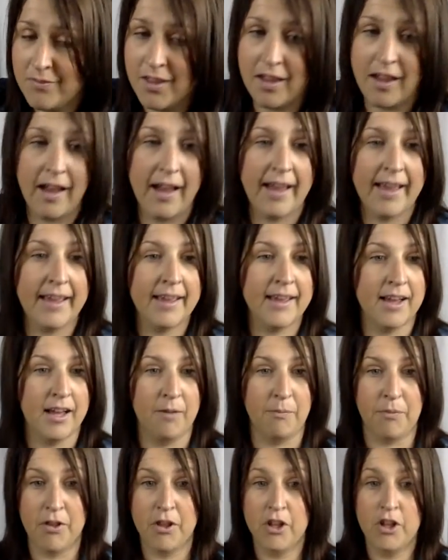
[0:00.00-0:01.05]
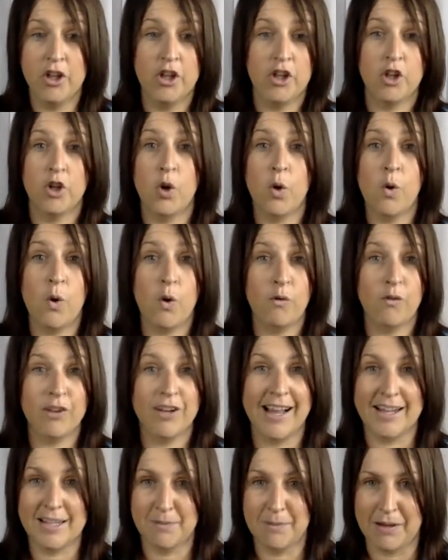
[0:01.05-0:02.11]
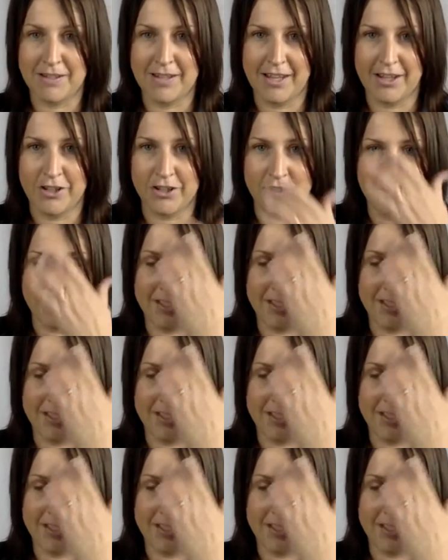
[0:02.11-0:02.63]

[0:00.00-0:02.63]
I go over expectations.